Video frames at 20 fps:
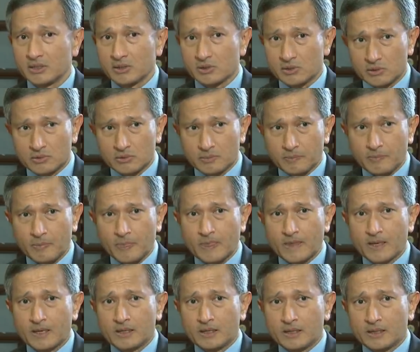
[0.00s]
So
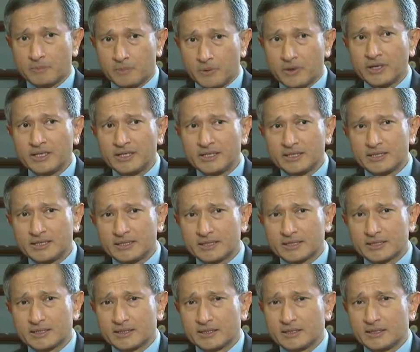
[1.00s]
the point
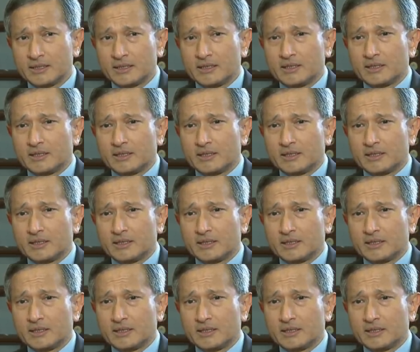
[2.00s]
is,